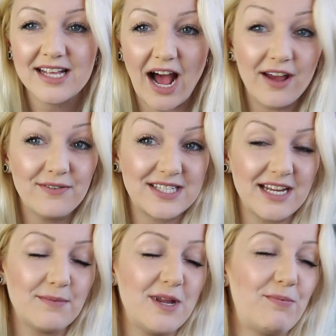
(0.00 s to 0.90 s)
I've
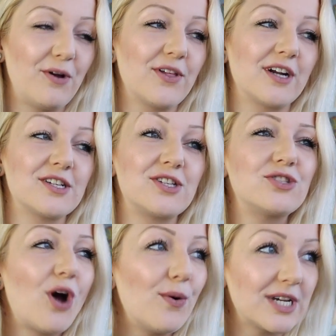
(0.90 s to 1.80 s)
seen people that are
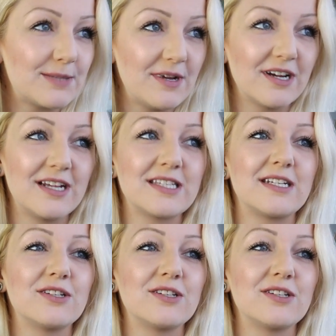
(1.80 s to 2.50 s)
so experienced